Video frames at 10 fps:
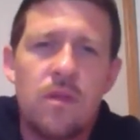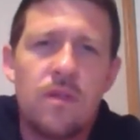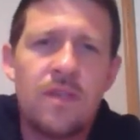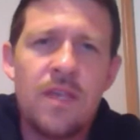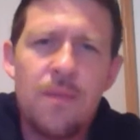
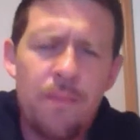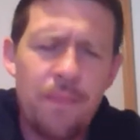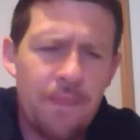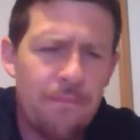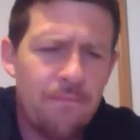See,
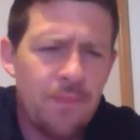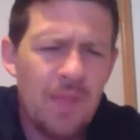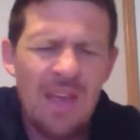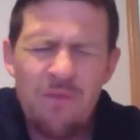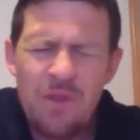
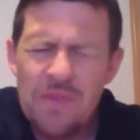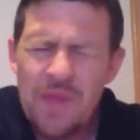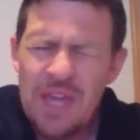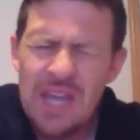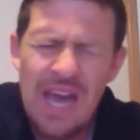
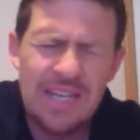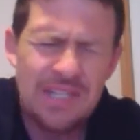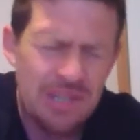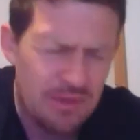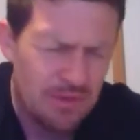everything I
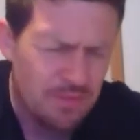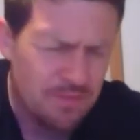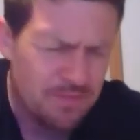do,